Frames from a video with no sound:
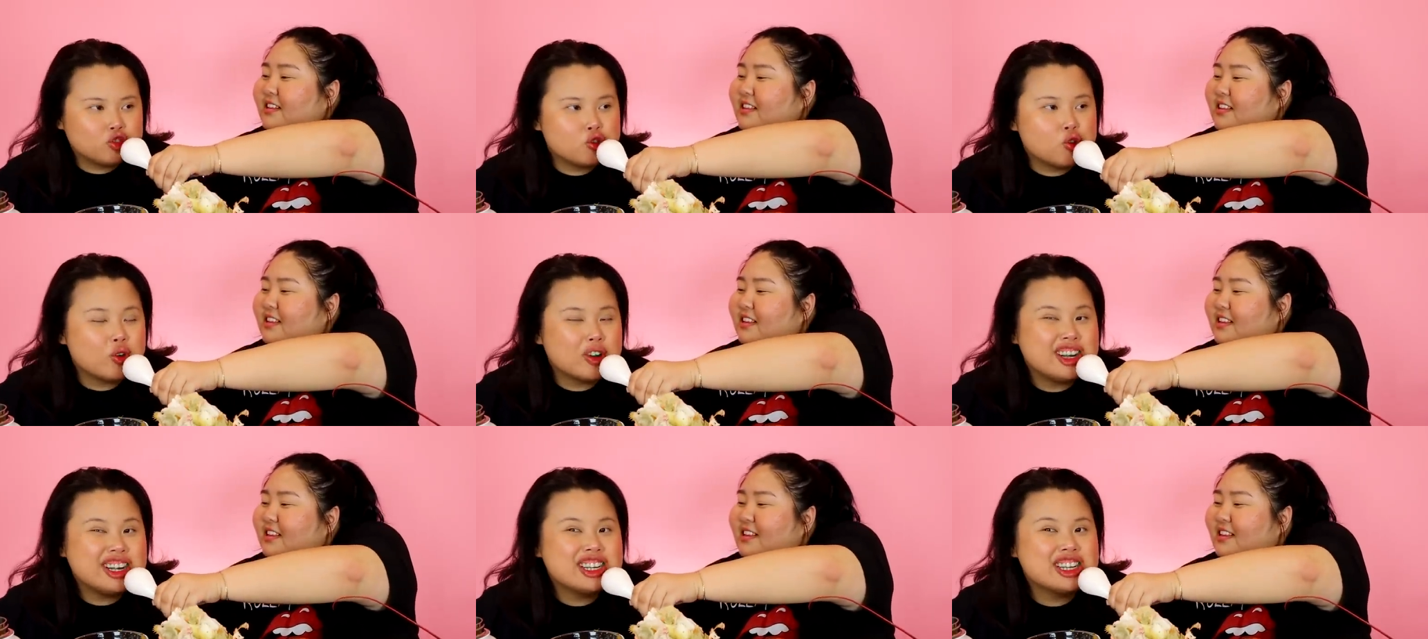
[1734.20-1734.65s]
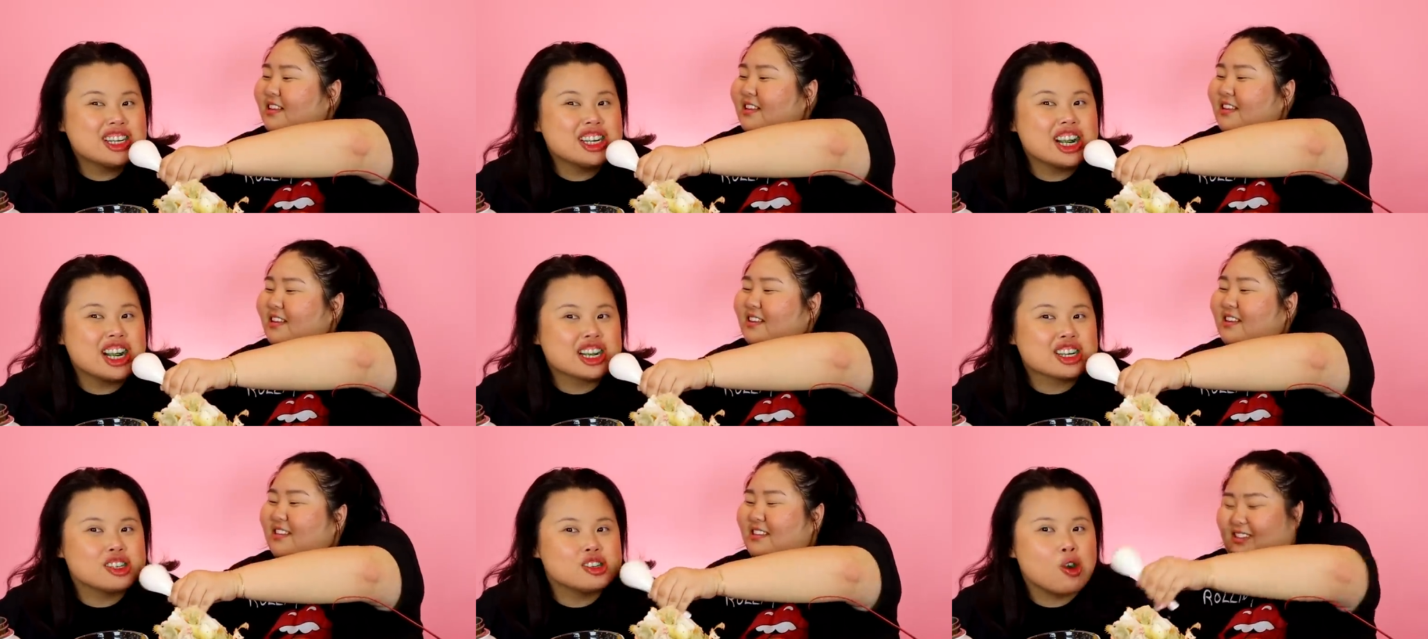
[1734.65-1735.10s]
Speaker 1: 26.
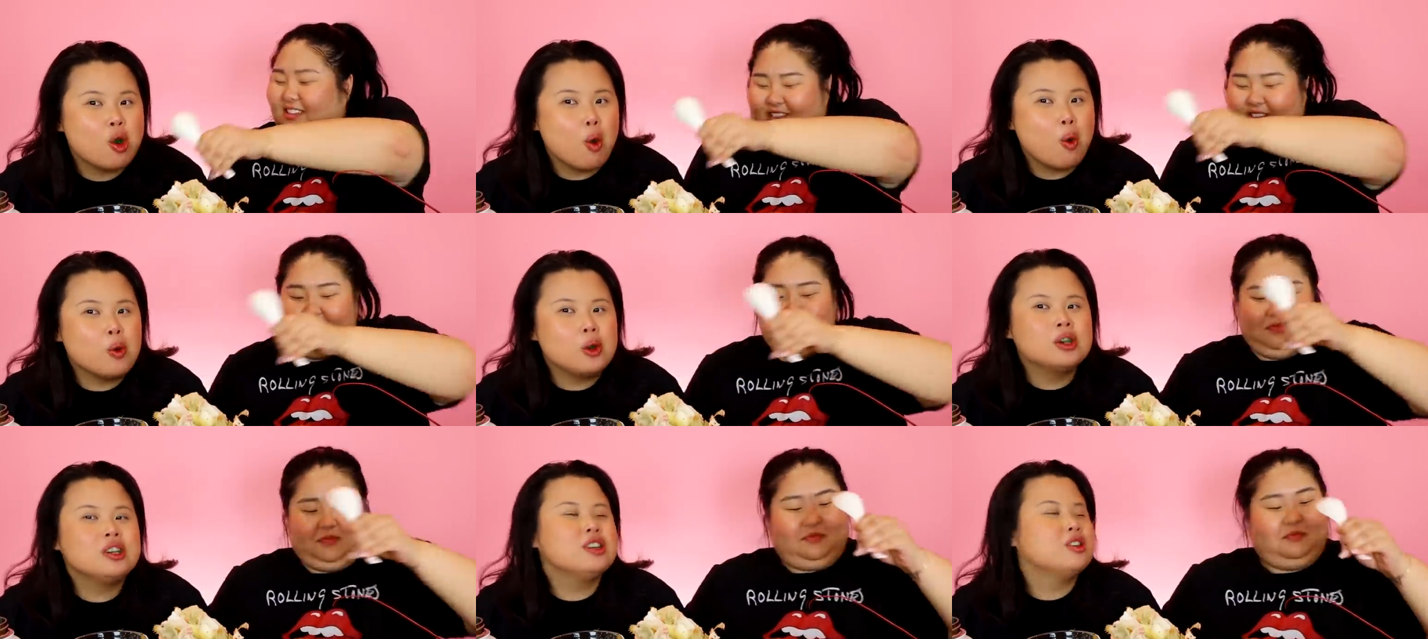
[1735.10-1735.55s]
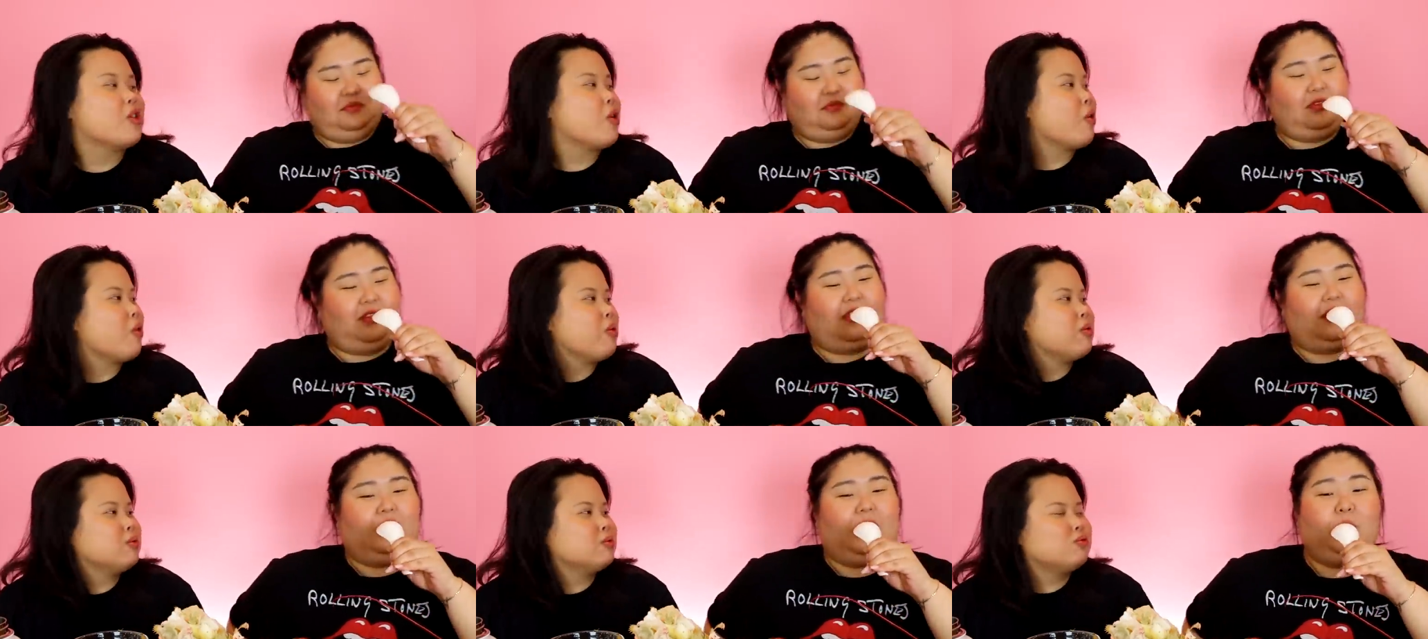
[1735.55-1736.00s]

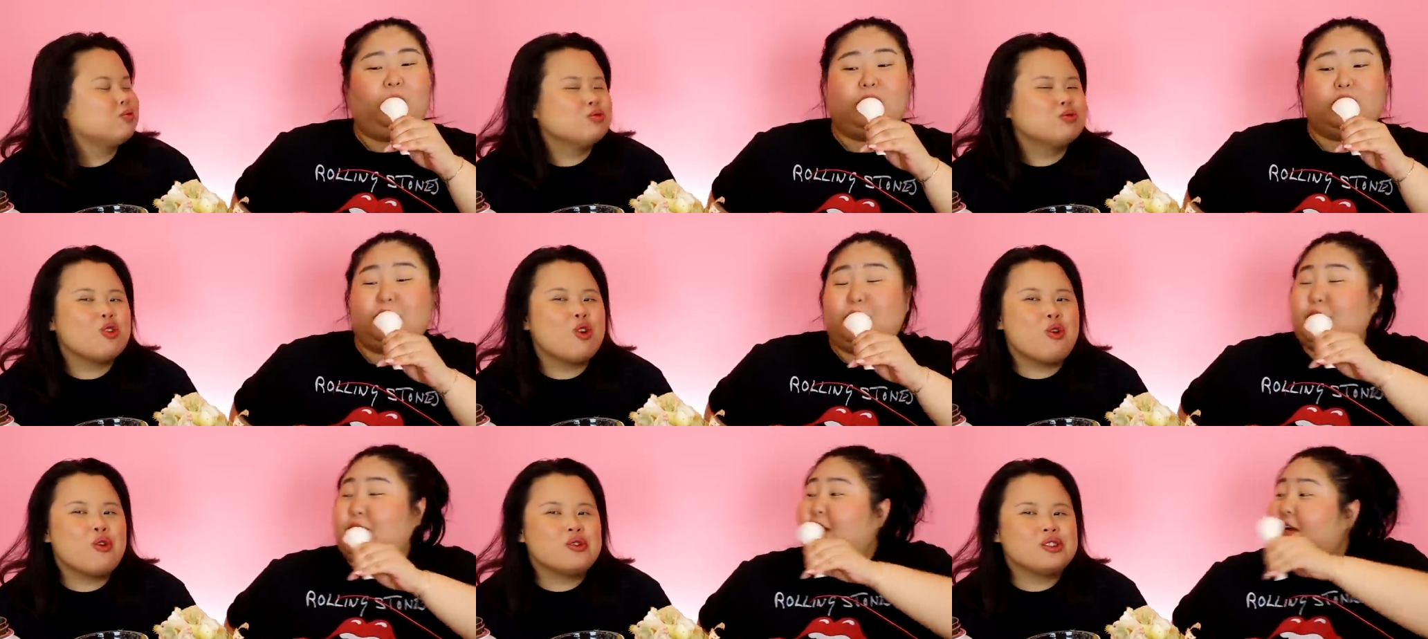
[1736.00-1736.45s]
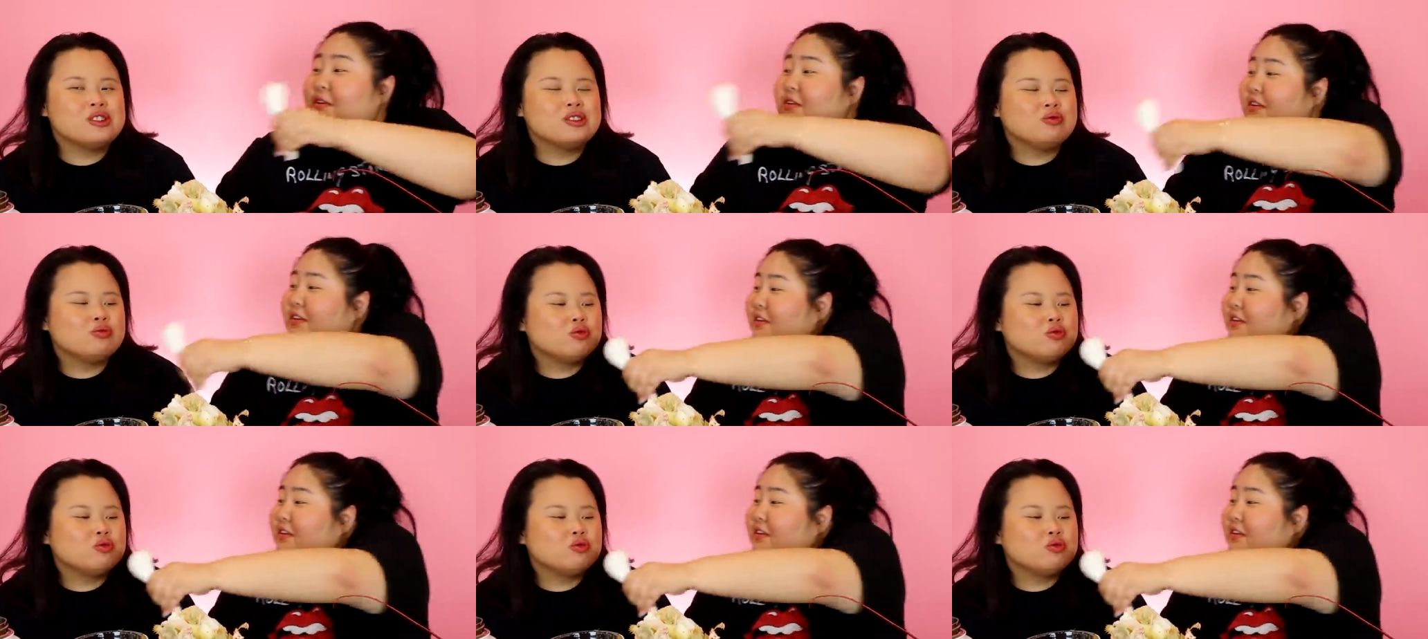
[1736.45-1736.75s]
And when's your birthday?